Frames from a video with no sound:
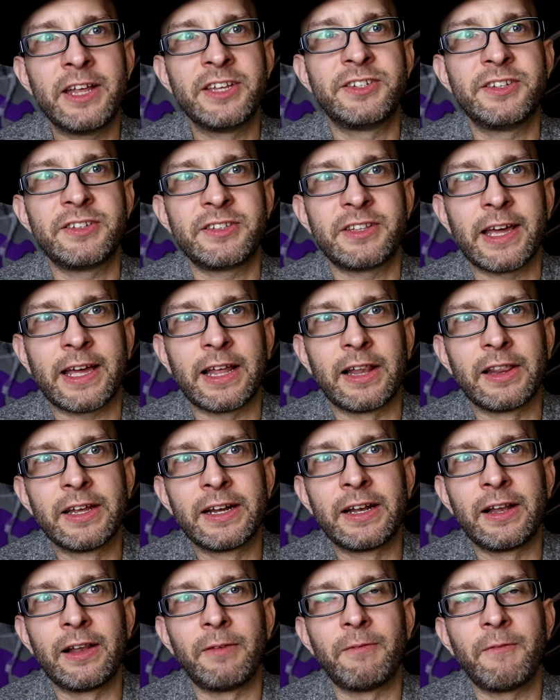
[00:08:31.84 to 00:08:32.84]
is just like a
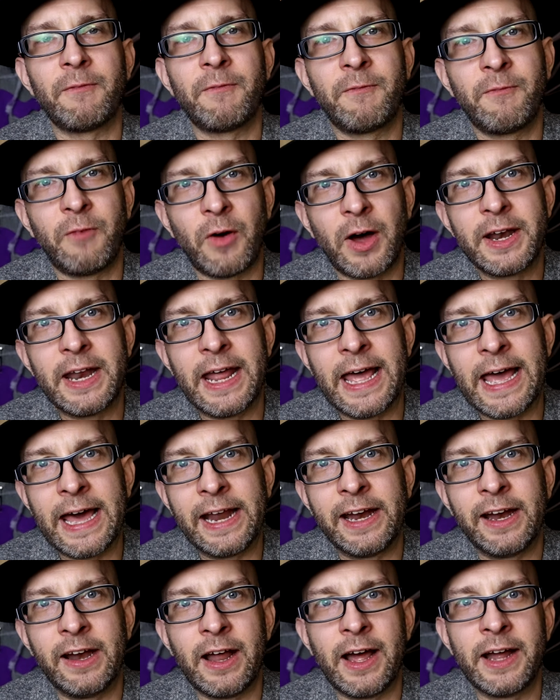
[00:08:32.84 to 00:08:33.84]
little fun
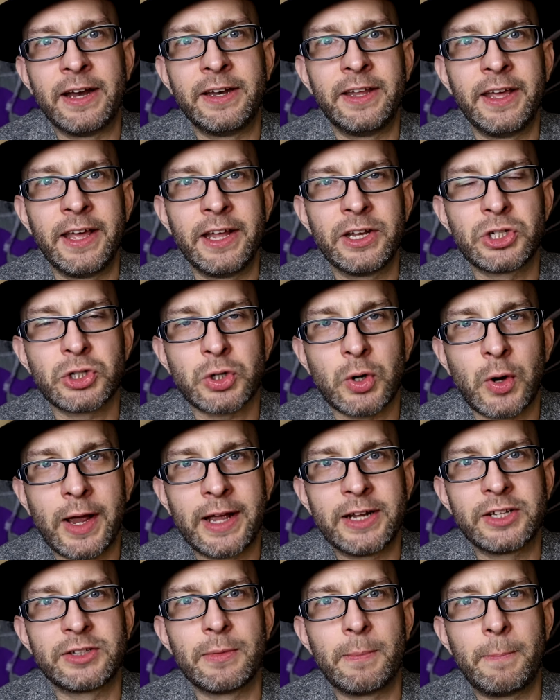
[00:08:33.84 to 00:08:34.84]
edit I did
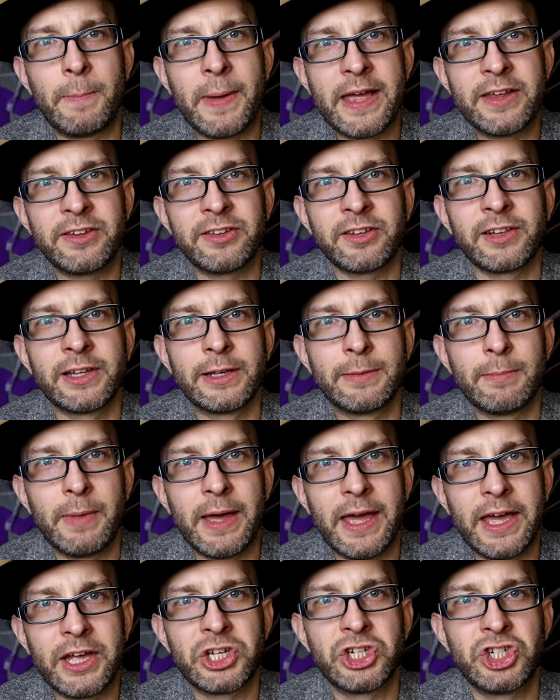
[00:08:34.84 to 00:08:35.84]
trying to basically
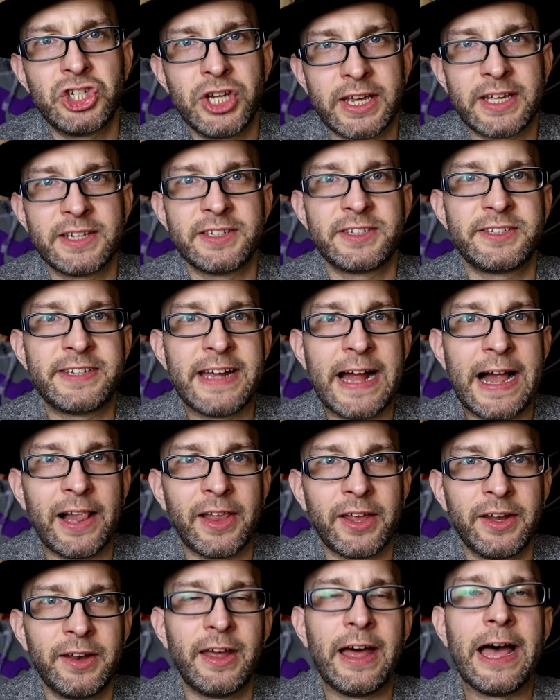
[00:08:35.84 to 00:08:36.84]
make chicken
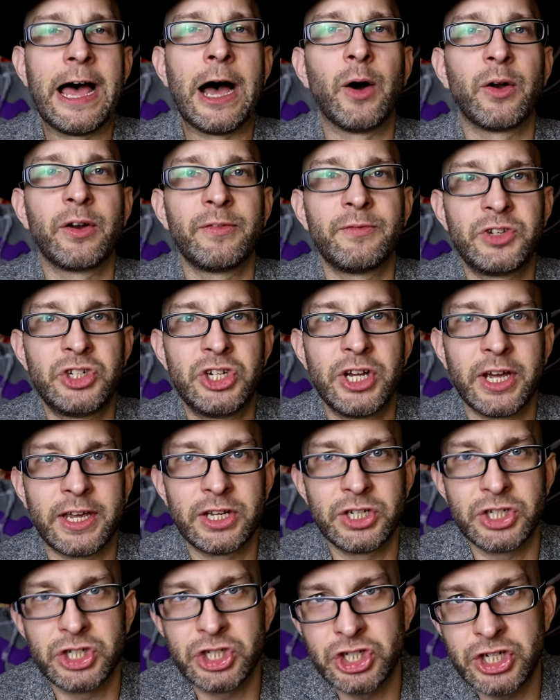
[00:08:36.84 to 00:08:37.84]
salad out of
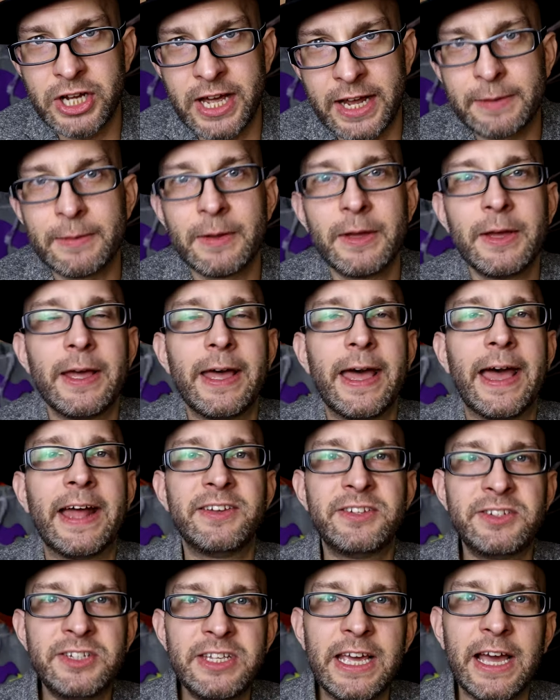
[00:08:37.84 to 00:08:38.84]
chicken shit
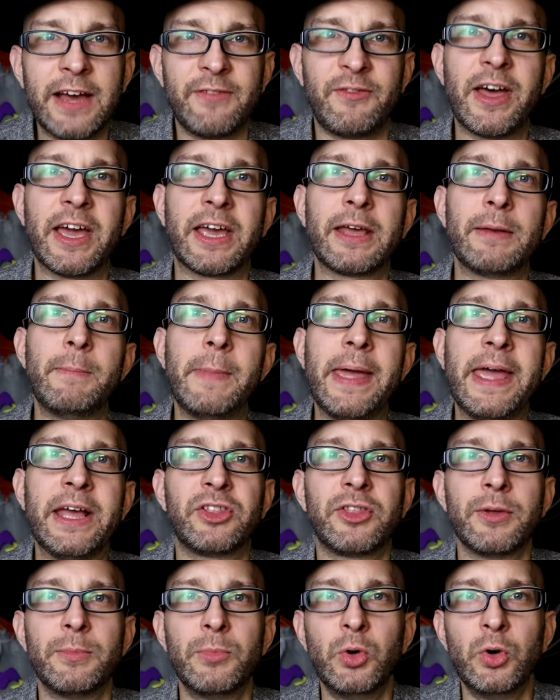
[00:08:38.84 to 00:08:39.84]
and seeing if I can
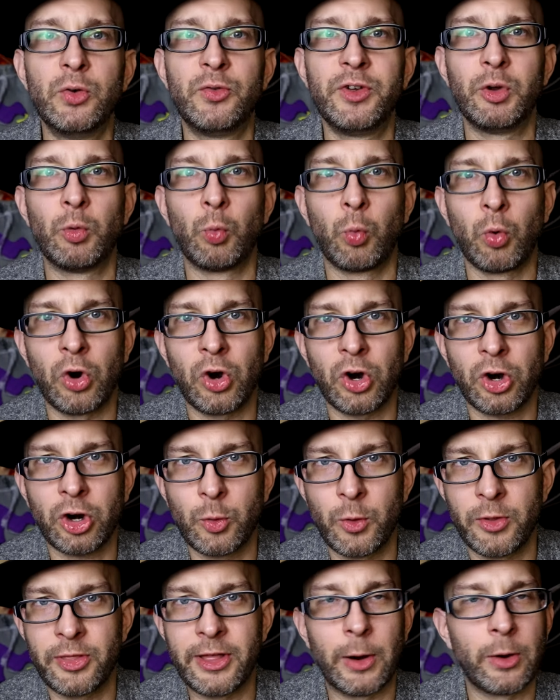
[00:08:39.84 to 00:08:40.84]
make the movie work
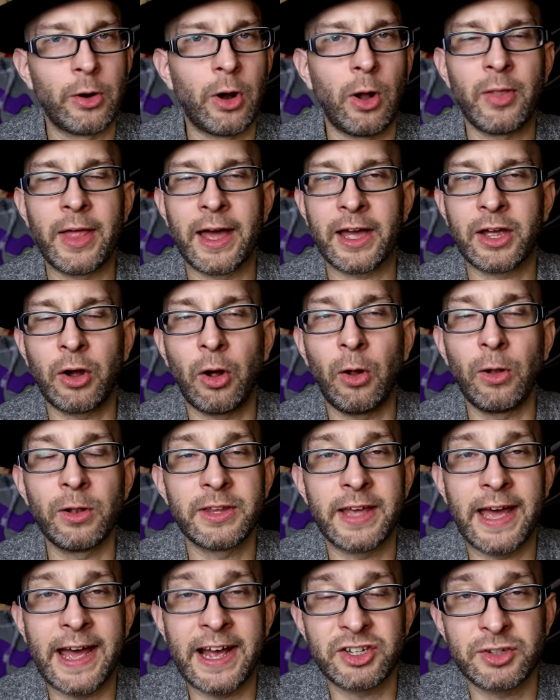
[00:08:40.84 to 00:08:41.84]
without all that
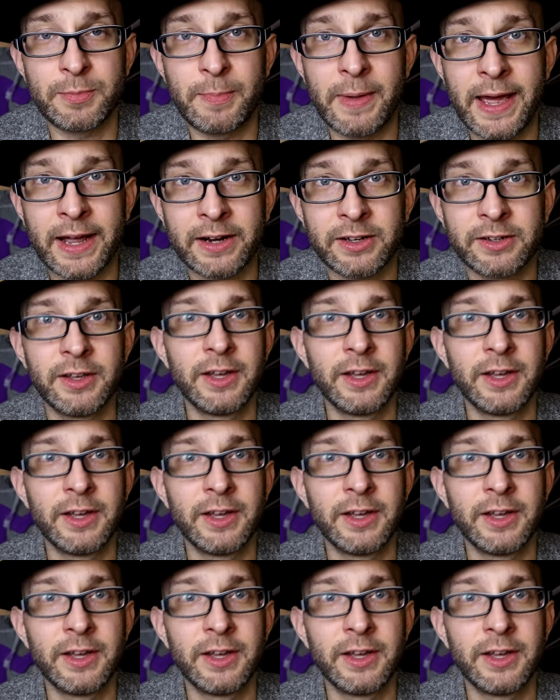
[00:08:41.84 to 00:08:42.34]
cult aspect.